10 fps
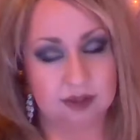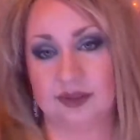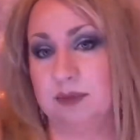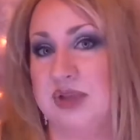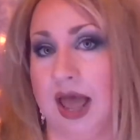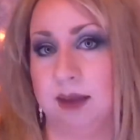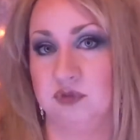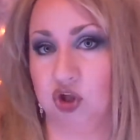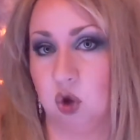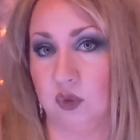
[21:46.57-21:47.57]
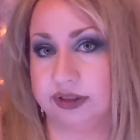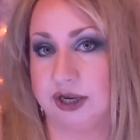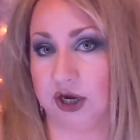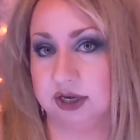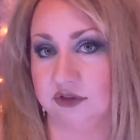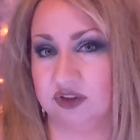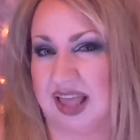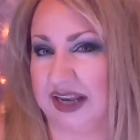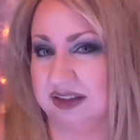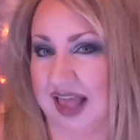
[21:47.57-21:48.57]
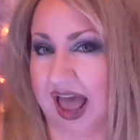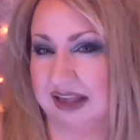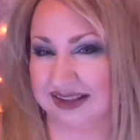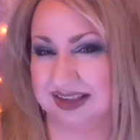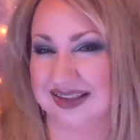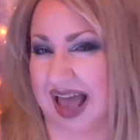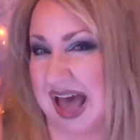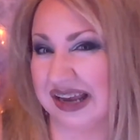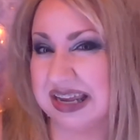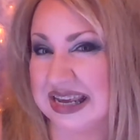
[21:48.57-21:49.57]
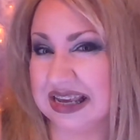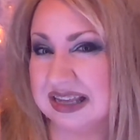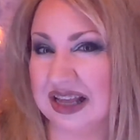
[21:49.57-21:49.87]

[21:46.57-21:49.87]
Sometimes you go in there and it just ain't as high society.